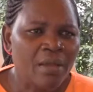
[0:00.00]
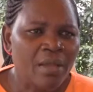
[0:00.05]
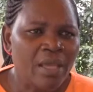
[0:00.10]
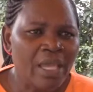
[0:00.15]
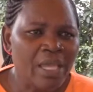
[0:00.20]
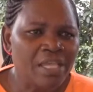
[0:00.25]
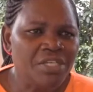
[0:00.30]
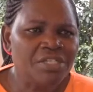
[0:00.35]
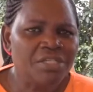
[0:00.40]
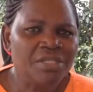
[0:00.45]

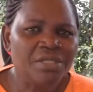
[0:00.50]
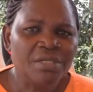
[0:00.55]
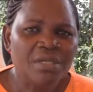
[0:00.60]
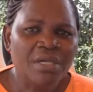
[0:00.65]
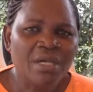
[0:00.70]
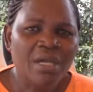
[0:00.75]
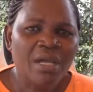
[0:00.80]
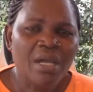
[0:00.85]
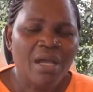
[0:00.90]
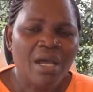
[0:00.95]
age.
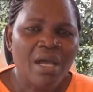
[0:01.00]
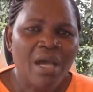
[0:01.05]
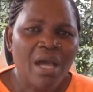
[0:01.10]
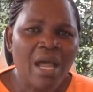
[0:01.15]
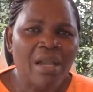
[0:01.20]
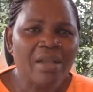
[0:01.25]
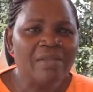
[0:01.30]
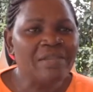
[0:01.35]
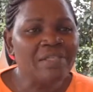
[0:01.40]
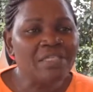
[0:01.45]

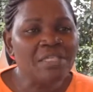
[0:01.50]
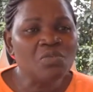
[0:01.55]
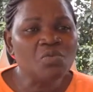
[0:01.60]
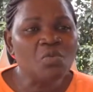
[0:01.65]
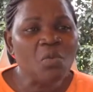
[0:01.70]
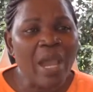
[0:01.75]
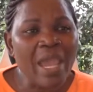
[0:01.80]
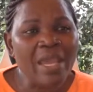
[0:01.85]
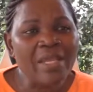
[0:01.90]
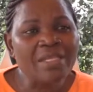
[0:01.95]
And this is
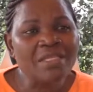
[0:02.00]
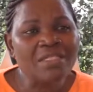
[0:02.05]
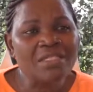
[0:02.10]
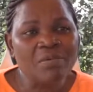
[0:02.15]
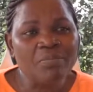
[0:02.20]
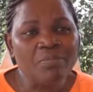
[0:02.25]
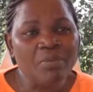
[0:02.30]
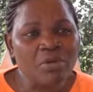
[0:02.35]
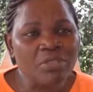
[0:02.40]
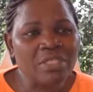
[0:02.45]
why it is
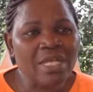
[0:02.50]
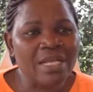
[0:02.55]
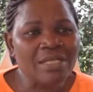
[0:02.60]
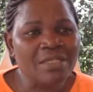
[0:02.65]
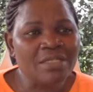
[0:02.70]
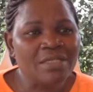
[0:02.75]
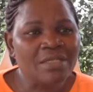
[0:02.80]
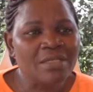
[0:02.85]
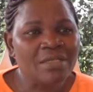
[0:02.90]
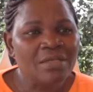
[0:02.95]

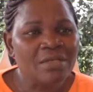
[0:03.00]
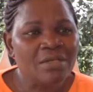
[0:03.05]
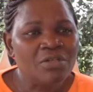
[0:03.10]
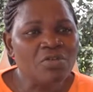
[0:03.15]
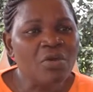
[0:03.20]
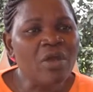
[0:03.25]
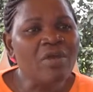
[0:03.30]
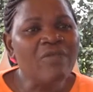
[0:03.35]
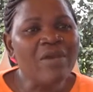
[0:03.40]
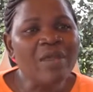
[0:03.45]
important.
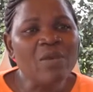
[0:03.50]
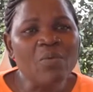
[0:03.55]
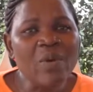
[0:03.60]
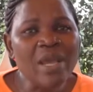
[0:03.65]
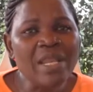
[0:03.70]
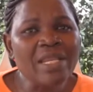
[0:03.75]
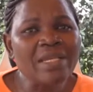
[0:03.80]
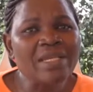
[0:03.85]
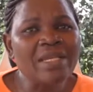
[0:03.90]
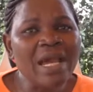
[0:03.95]
So even
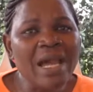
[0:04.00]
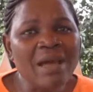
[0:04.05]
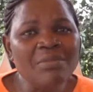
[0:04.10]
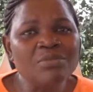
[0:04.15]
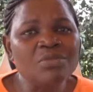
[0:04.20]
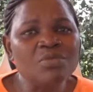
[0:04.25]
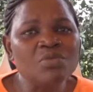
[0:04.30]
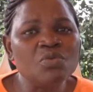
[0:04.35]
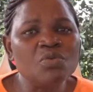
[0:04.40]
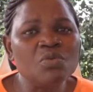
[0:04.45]
when it
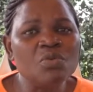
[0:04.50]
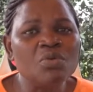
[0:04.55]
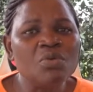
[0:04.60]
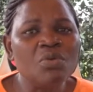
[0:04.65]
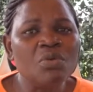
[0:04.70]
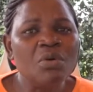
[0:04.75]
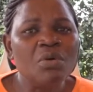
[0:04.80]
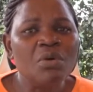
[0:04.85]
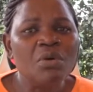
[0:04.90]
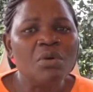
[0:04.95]
comes to
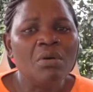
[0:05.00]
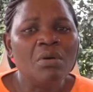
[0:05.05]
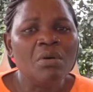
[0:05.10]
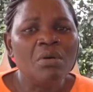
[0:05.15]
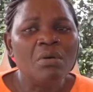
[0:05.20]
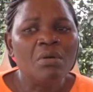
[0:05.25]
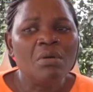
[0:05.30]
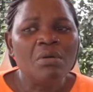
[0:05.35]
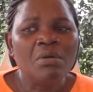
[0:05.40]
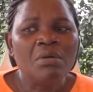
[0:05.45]

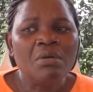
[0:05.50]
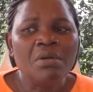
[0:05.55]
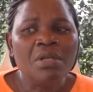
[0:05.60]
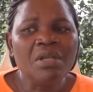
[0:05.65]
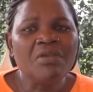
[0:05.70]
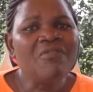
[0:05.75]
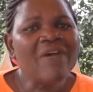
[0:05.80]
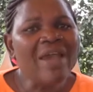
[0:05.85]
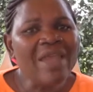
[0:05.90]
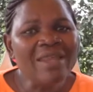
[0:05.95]

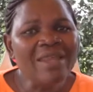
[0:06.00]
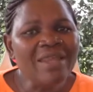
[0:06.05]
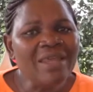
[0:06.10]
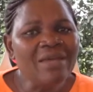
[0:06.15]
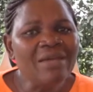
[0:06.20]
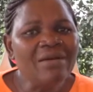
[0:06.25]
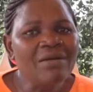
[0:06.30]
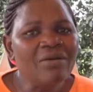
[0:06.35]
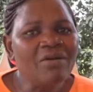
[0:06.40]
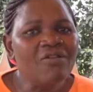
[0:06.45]

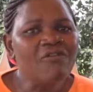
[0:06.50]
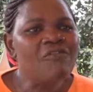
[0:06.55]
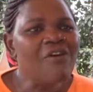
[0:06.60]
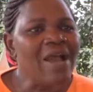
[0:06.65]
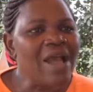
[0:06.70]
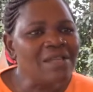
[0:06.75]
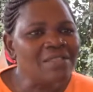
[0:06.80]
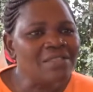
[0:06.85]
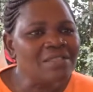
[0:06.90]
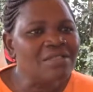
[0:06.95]
dividing of
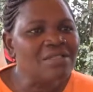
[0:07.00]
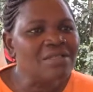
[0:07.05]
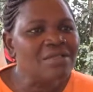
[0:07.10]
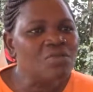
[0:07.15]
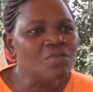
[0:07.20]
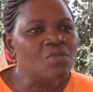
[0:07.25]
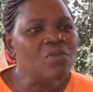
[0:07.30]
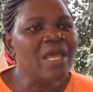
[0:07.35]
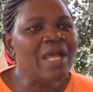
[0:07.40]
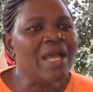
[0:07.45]
funds
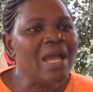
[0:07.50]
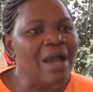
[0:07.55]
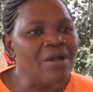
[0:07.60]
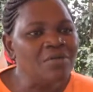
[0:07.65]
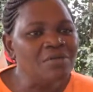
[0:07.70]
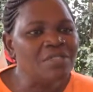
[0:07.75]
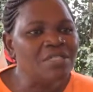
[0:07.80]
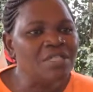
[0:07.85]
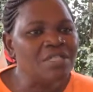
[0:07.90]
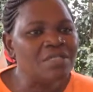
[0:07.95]
to the
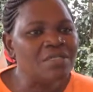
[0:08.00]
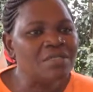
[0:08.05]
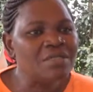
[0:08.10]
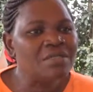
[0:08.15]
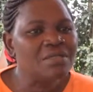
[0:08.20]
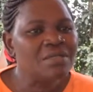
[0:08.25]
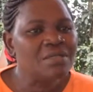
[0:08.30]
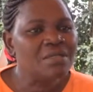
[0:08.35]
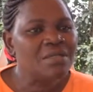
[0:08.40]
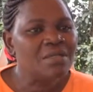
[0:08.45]
counties,
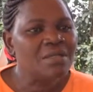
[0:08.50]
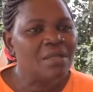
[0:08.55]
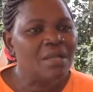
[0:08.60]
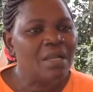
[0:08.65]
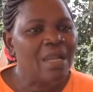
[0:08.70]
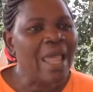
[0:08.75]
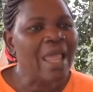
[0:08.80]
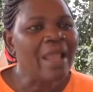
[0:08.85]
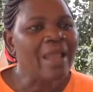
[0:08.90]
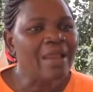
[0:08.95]

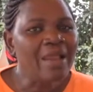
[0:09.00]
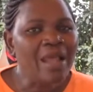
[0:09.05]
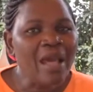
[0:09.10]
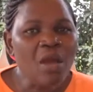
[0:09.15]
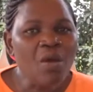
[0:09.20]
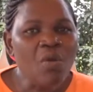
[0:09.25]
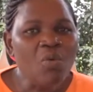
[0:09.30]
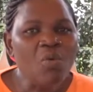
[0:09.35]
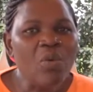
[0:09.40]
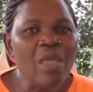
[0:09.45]
like
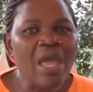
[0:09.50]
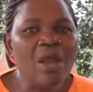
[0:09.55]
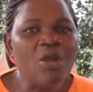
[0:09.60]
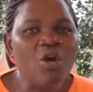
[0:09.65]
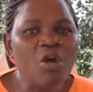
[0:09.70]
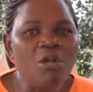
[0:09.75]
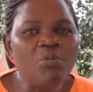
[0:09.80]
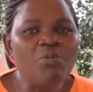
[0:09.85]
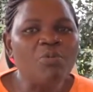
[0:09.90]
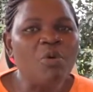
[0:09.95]
now we are
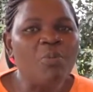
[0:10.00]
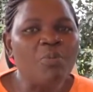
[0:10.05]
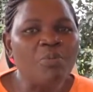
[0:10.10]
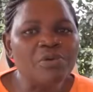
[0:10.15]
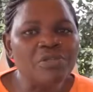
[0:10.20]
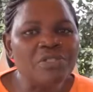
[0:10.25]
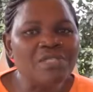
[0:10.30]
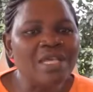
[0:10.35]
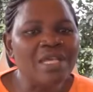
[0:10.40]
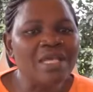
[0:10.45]
all
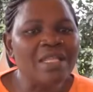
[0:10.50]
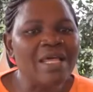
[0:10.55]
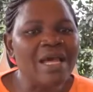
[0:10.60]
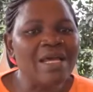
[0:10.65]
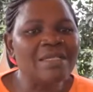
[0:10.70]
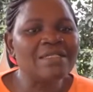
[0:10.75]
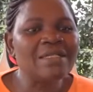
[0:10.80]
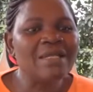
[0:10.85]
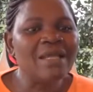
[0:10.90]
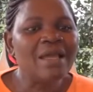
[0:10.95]
proposing
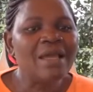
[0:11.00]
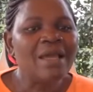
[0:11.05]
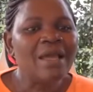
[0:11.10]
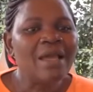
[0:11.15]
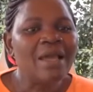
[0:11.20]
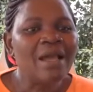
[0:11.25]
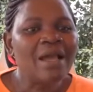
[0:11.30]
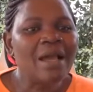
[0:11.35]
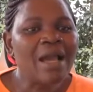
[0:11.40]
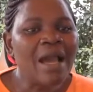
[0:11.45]
that
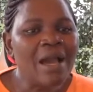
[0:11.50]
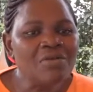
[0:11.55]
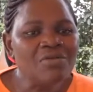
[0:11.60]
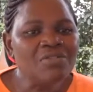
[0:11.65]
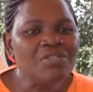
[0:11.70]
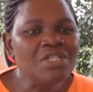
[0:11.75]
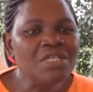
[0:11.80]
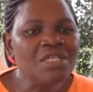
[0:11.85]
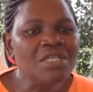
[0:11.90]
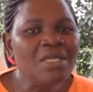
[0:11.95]

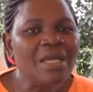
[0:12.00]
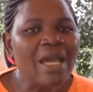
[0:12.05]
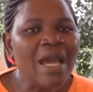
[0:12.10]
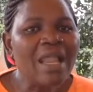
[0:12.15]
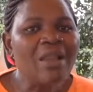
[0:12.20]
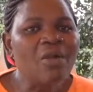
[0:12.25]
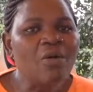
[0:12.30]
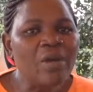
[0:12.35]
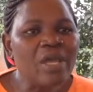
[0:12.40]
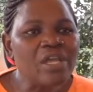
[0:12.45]
county
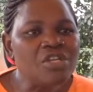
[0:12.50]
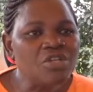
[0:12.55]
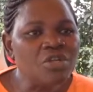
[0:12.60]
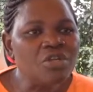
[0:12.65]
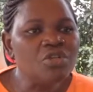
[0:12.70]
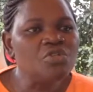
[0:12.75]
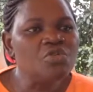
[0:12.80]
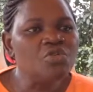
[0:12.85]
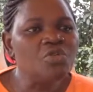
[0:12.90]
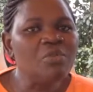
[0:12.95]

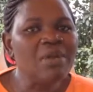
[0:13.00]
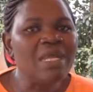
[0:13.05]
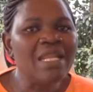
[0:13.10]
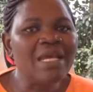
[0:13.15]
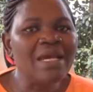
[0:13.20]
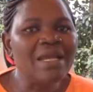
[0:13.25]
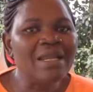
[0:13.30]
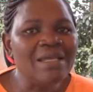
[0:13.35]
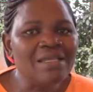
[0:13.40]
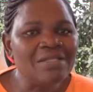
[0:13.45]
allocation should be
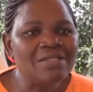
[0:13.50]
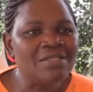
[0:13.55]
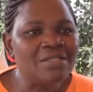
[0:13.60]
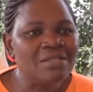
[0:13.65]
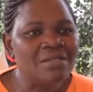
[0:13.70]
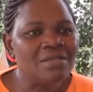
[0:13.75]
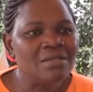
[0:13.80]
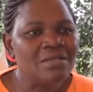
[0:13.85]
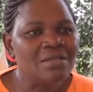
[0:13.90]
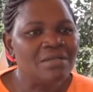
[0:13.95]
increased